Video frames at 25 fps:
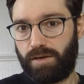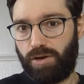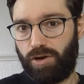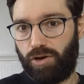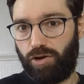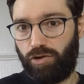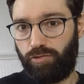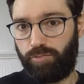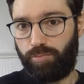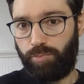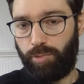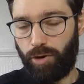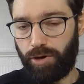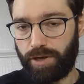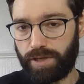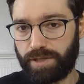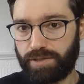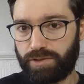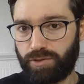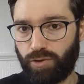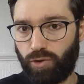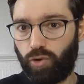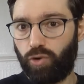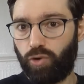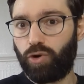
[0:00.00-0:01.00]
of points
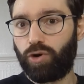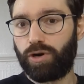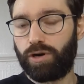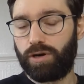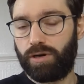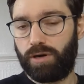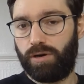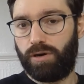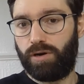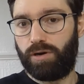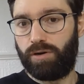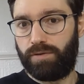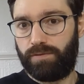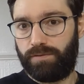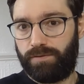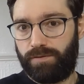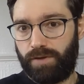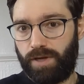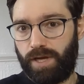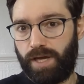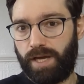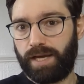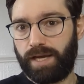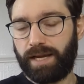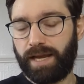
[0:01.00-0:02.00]
or of
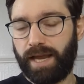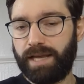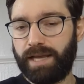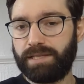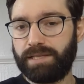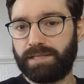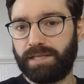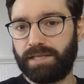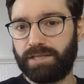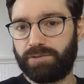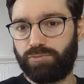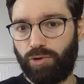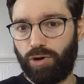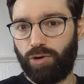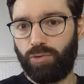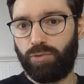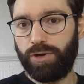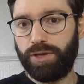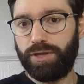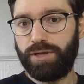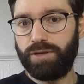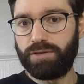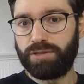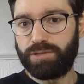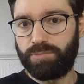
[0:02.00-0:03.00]
cases where we
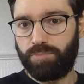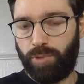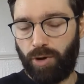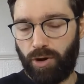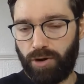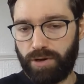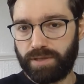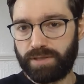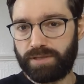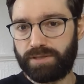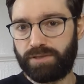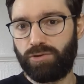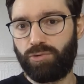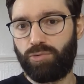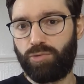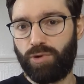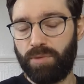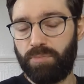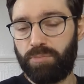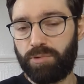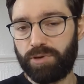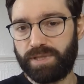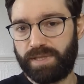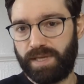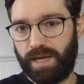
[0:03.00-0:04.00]
use points to
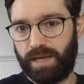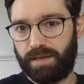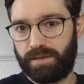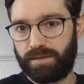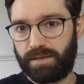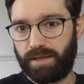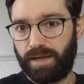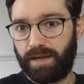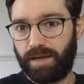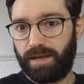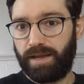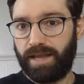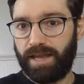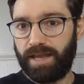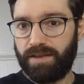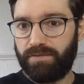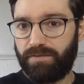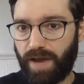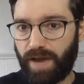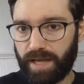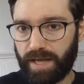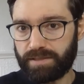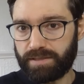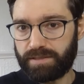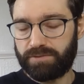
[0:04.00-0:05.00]
represent
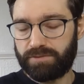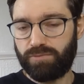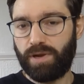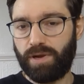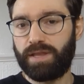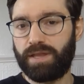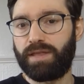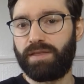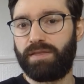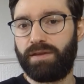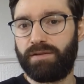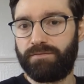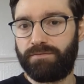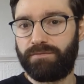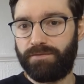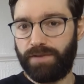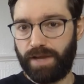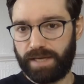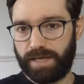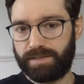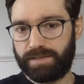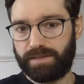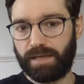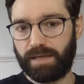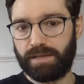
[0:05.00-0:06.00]
events rather than
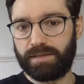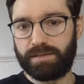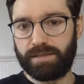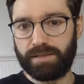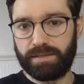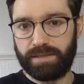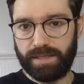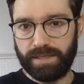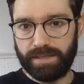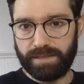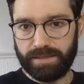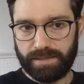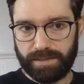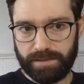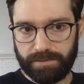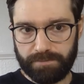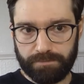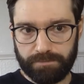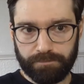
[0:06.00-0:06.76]
fixed entities.